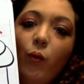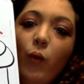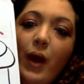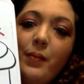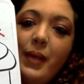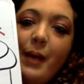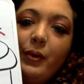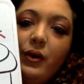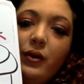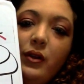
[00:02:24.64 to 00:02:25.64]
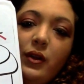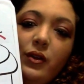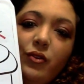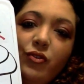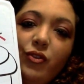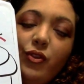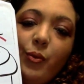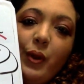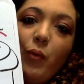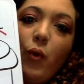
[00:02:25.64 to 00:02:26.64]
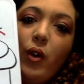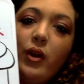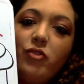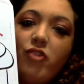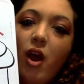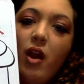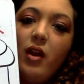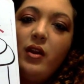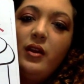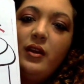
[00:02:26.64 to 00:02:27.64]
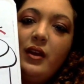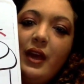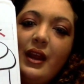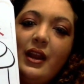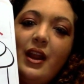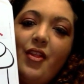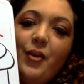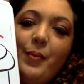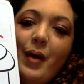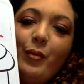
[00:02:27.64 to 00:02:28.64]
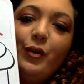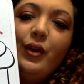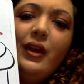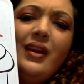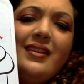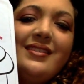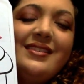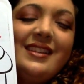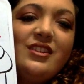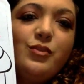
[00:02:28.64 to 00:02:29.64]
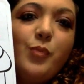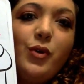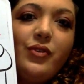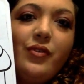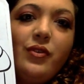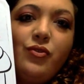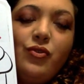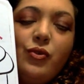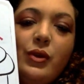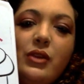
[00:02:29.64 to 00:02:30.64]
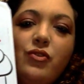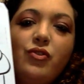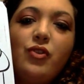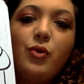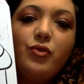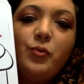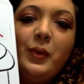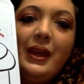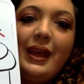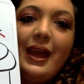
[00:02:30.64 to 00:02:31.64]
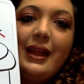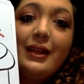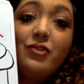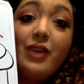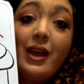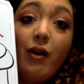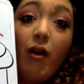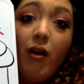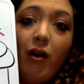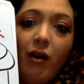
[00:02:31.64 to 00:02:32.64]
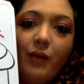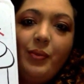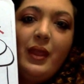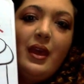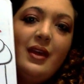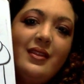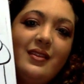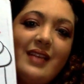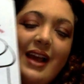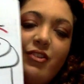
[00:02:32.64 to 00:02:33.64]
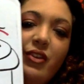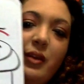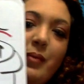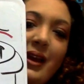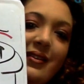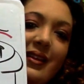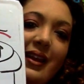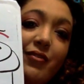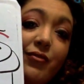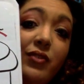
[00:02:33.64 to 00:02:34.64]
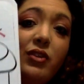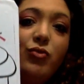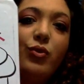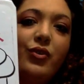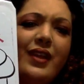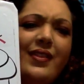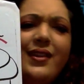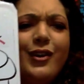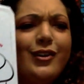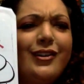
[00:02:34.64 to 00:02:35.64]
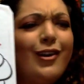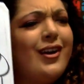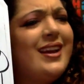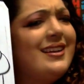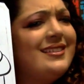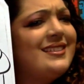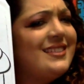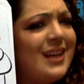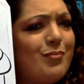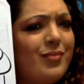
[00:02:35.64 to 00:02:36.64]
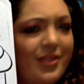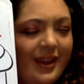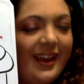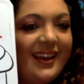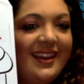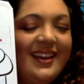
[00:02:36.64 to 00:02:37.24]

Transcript: one pebble to the reward jar and another pebble. Since most of the students don't speak English at all, this actually makes it visual that they're earning something